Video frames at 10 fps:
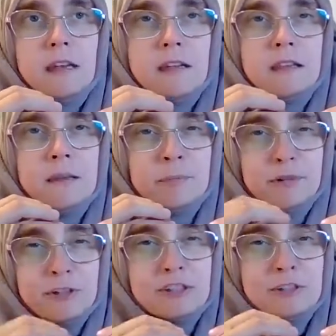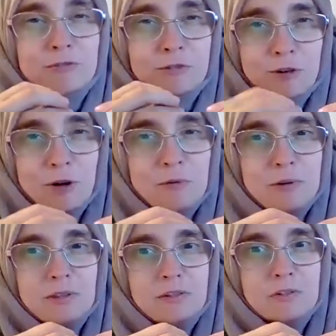And the process of
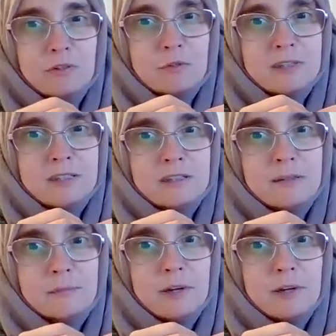growing non-judgmental